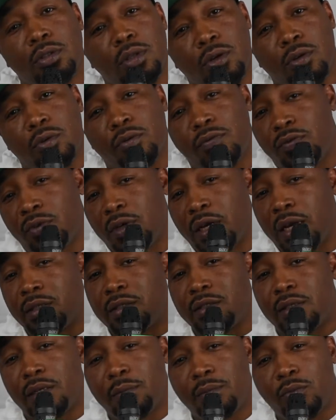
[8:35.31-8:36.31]
So if you got
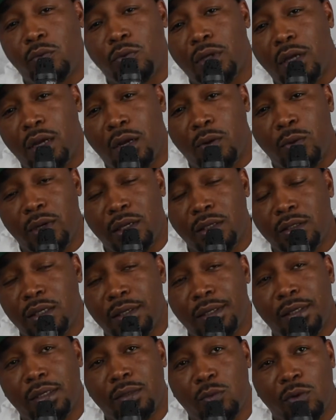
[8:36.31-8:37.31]
something, we always
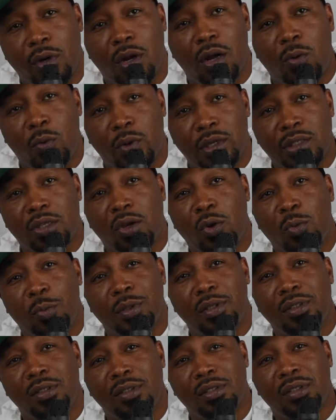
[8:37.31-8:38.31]
looking. We're always
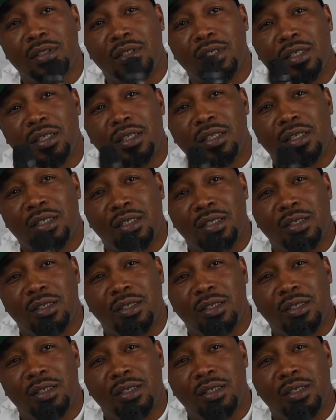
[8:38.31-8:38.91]
open. You know